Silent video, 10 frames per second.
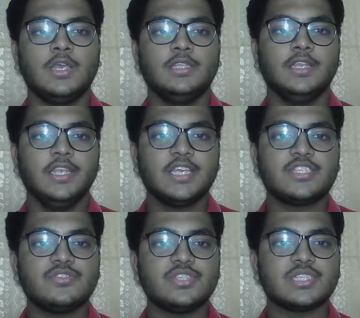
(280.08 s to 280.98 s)
The
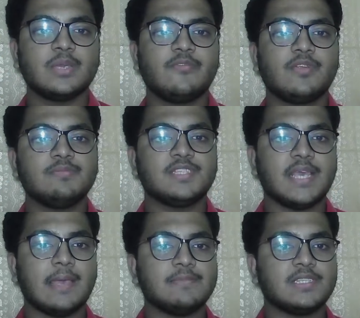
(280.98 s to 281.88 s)
next news is coming from
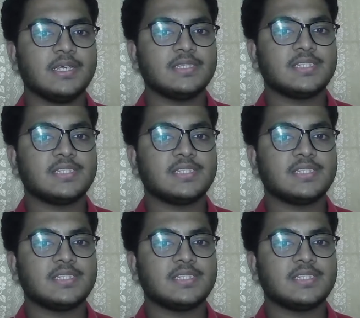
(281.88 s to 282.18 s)
Samsung.